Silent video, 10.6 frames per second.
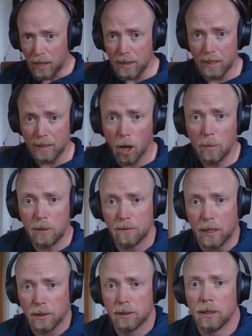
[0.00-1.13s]
they've all been
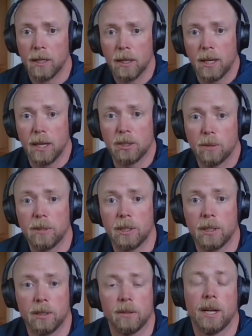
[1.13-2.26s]
fixed. It took
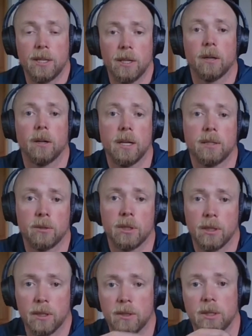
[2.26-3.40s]
me that year. I told
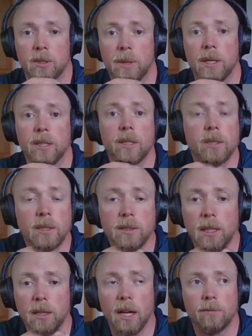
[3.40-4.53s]
you it's it's been a year since I
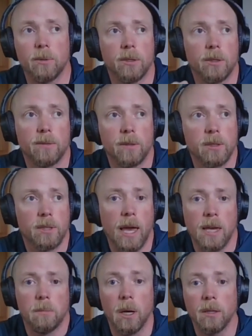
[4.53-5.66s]
left. Well, the first
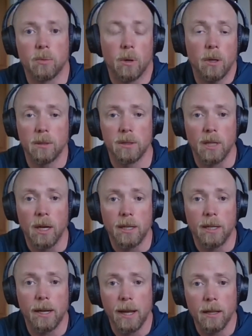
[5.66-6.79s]
eight months were all design
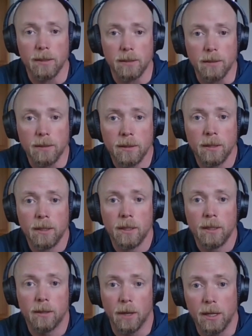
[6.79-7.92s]
and analysis,
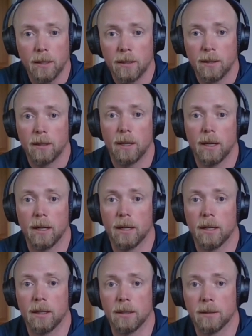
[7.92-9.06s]
right?
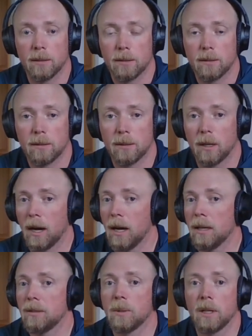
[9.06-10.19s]
Uh,
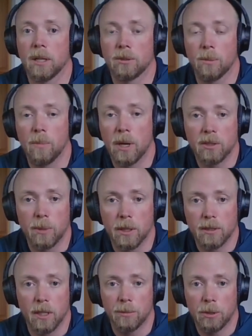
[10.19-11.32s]
I spent a tremendous amount of
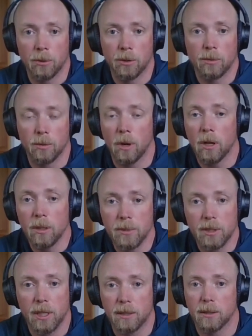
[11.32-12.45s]
time going through all the
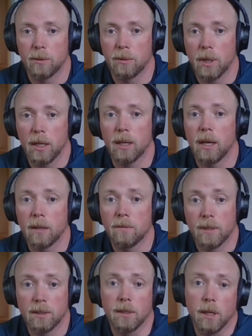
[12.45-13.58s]
mistakes that we made and
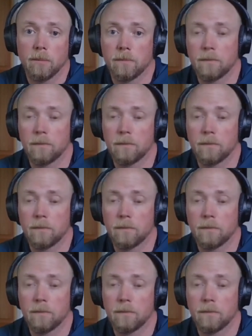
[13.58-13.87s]
fixing them